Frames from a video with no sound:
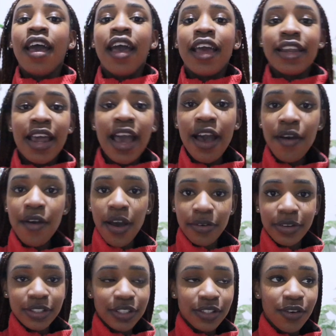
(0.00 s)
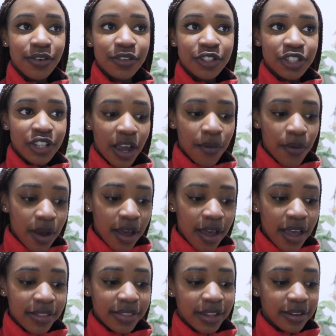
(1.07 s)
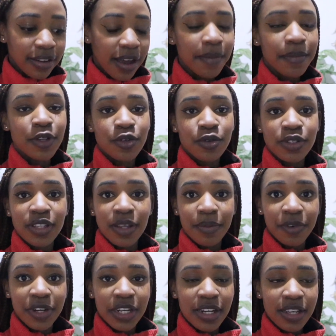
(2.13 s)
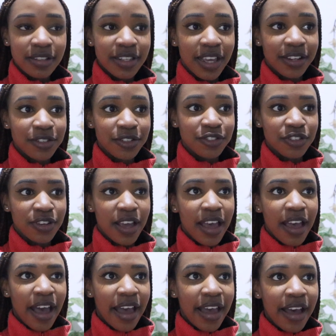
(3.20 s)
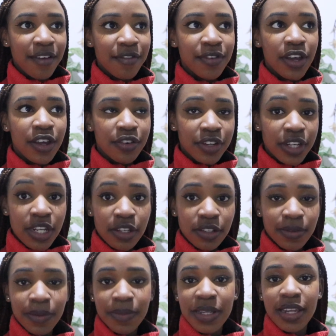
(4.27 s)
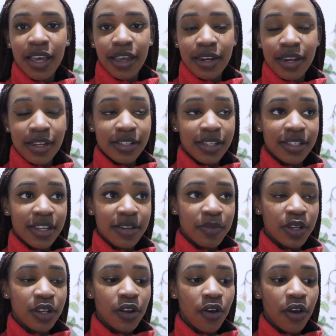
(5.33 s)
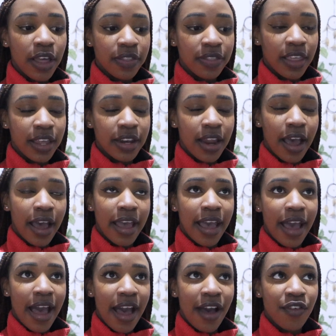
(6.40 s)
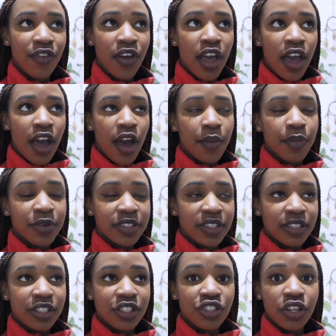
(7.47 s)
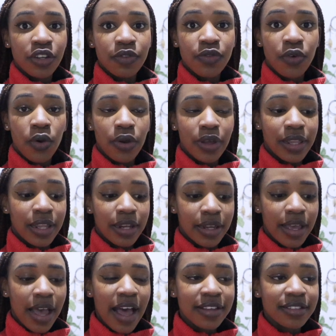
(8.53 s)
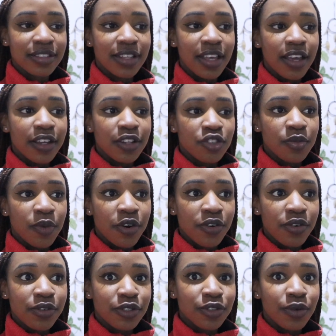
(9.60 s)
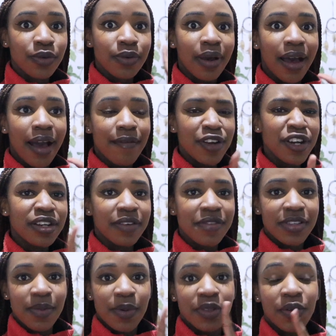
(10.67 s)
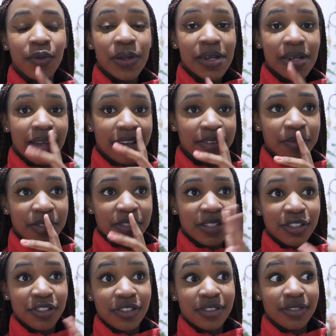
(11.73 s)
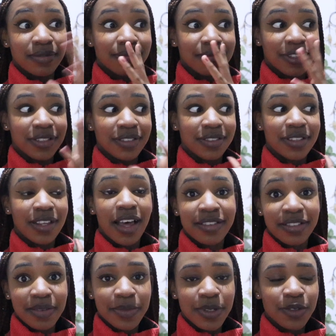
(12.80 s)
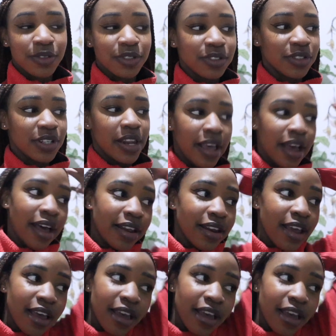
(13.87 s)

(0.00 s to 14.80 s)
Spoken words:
and now I want to go shower and then come do some readings. I told you I have readings for media and entertainment law, and then I have a presentation for oil and gas tomorrow. So I'm very nervous about the oil and gas presentation because the assignment was really hard.